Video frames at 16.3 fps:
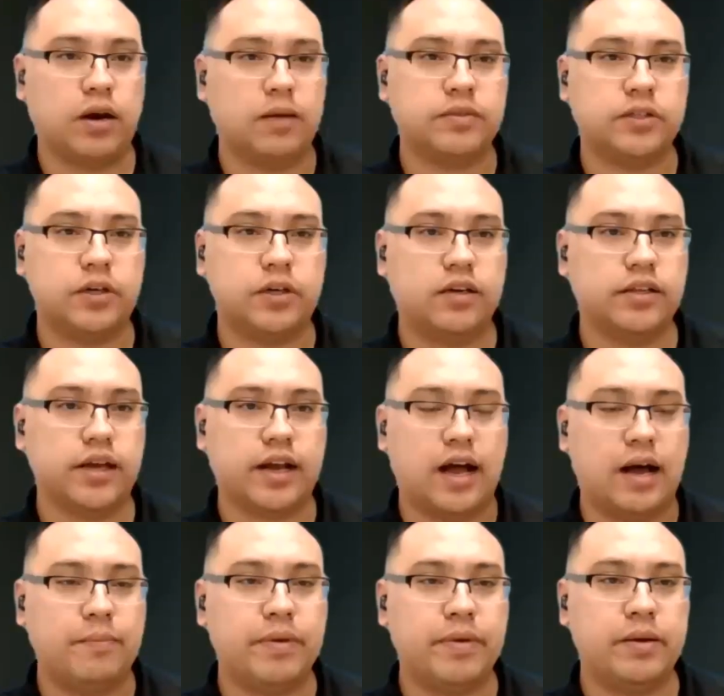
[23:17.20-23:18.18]
when I'm starting, like
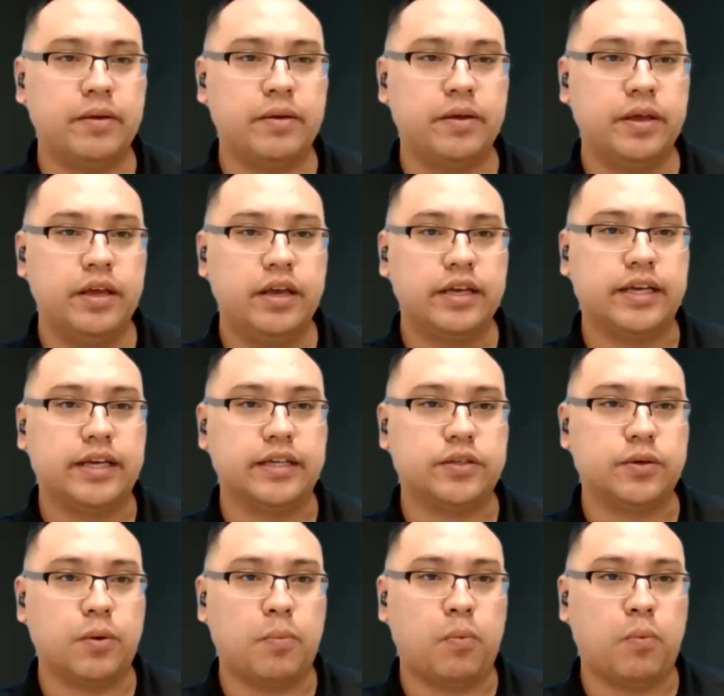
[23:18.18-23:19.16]
I'm gonna get
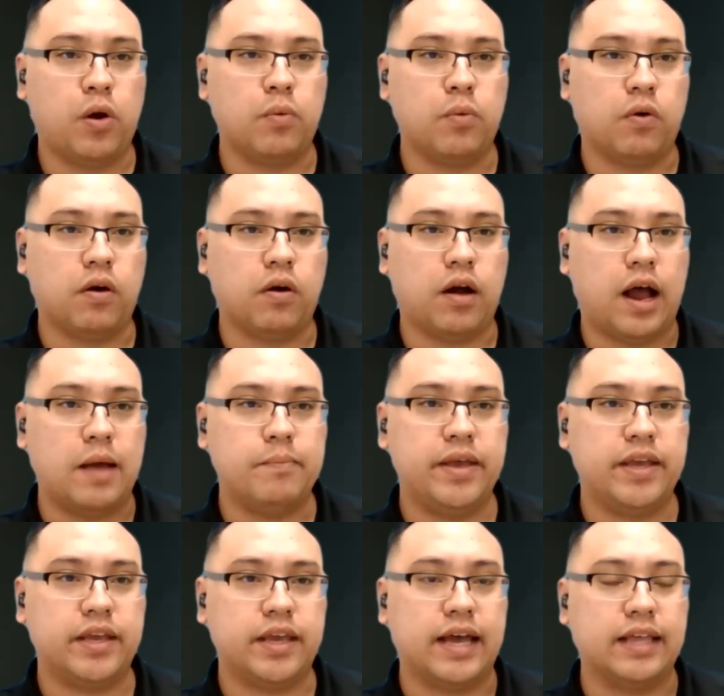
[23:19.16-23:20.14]
to a point where I'm
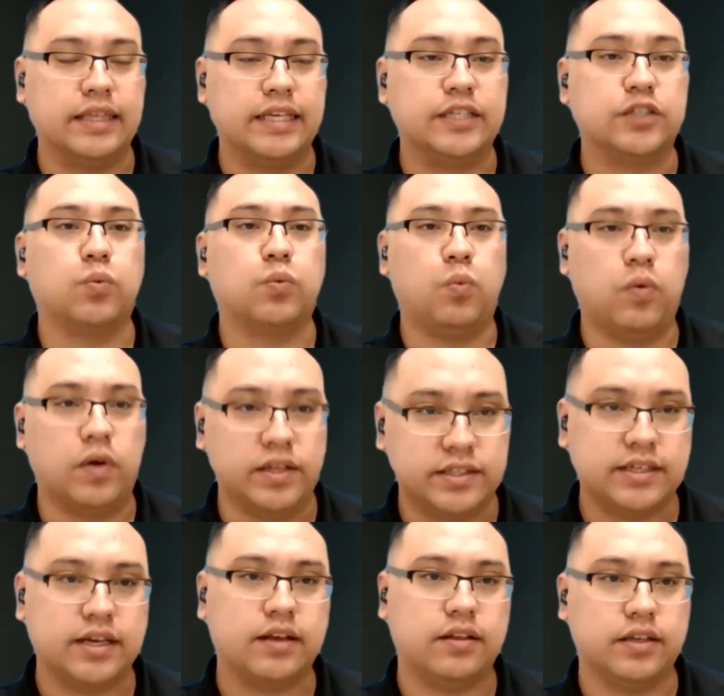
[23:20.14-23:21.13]
making at least one
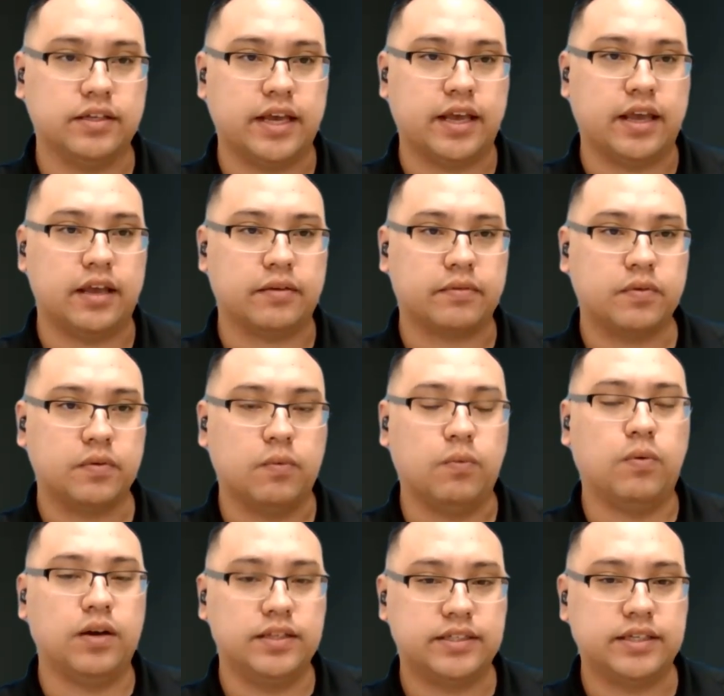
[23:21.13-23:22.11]
sale a day,
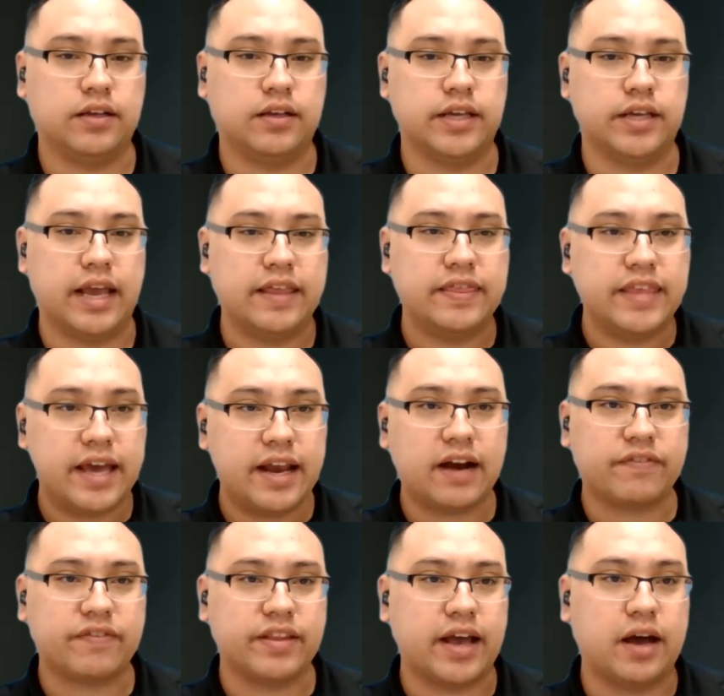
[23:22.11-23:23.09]
one sale a day, and then
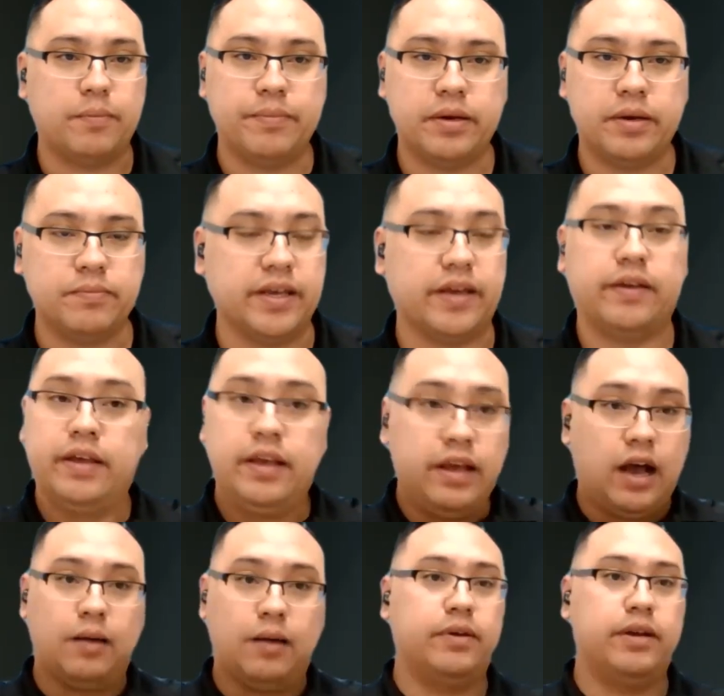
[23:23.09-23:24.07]
after that, I'm gonna say,
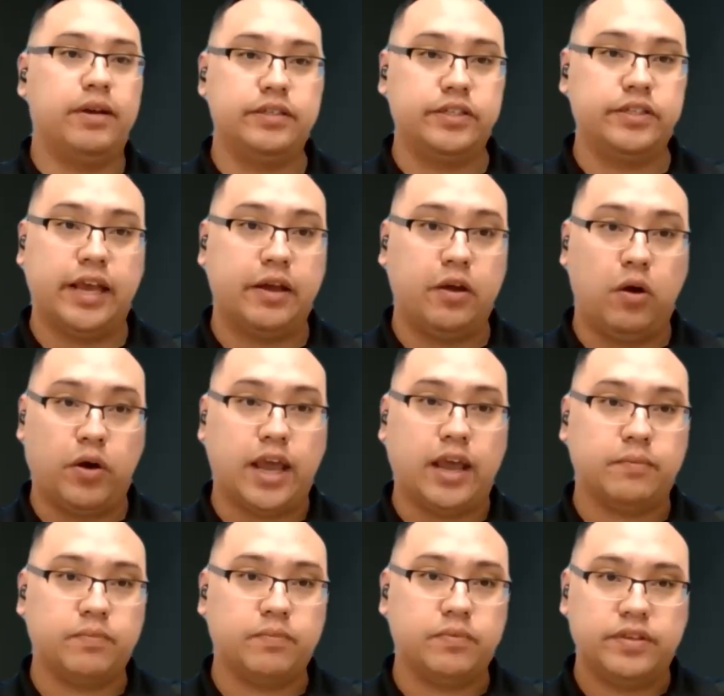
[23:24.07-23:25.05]
I'm gonna say,
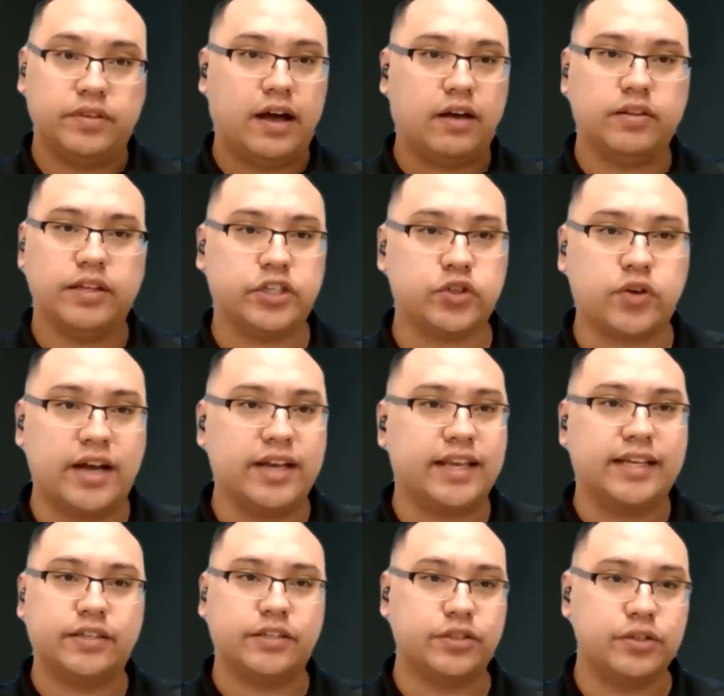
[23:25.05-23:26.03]
okay, now let's try
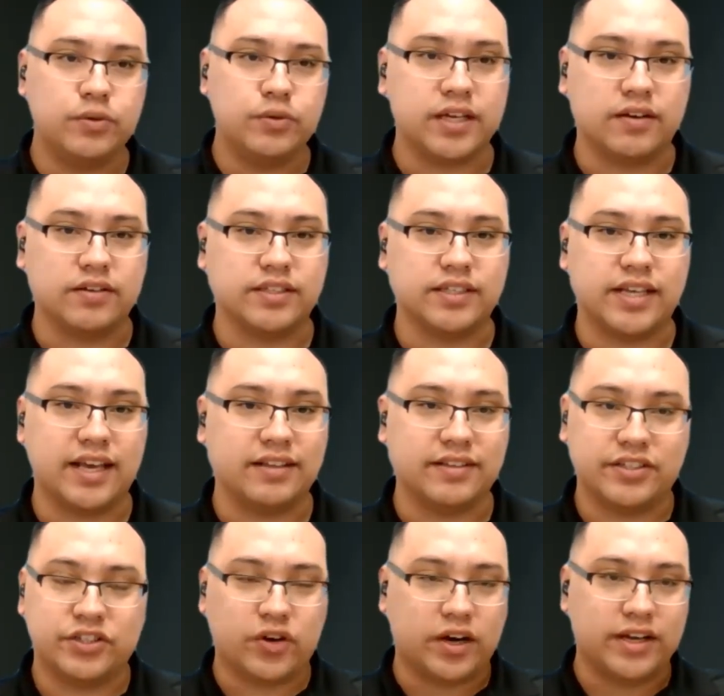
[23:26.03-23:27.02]
and get to two sales a day.
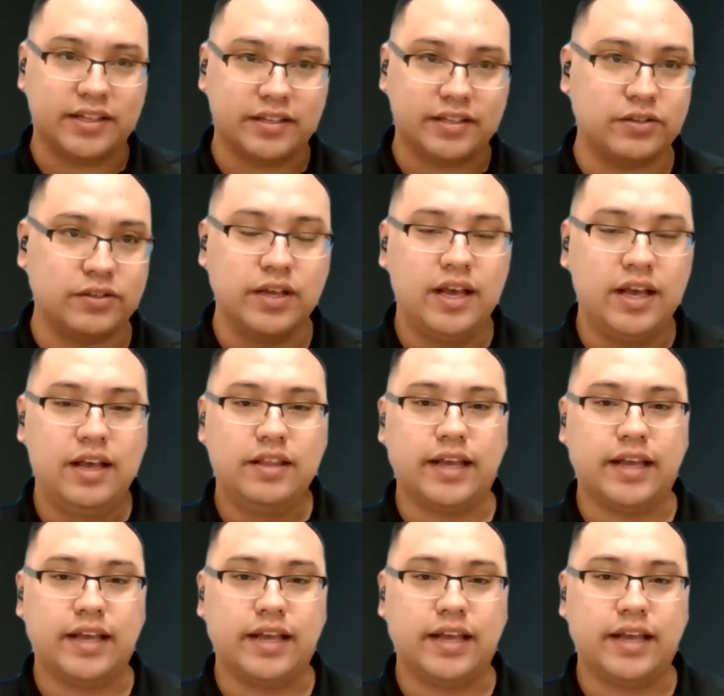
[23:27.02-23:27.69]
Let's try and get to two.